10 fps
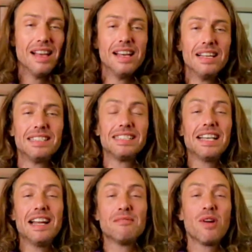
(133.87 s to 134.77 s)
to
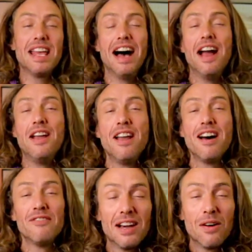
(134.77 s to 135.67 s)
celebrate another
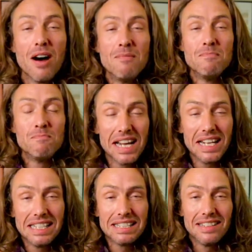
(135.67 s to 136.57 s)
little
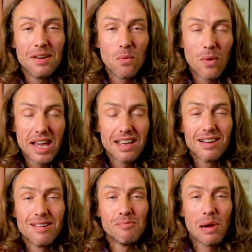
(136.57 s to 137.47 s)
amazing week
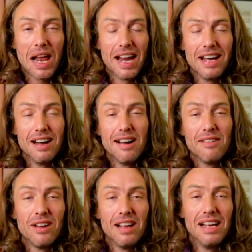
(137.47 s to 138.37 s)
on planet Earth.
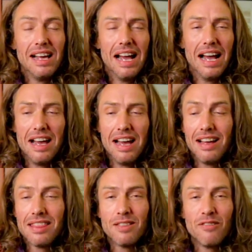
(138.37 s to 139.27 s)
And
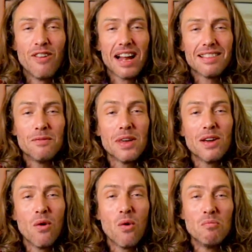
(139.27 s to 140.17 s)
the fact that we
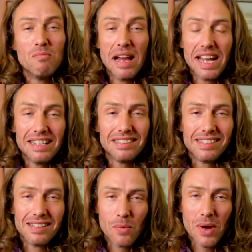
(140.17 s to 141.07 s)
all made it to the
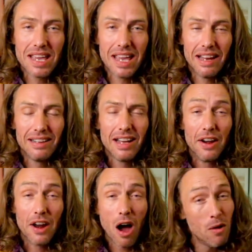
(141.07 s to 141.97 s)
weekend. And
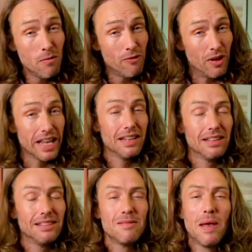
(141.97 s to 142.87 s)
hopefully,
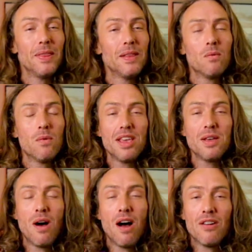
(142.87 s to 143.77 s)
depending on where you
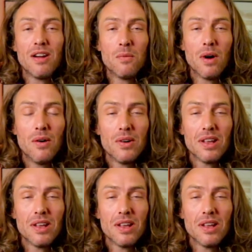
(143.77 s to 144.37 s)
are in the world,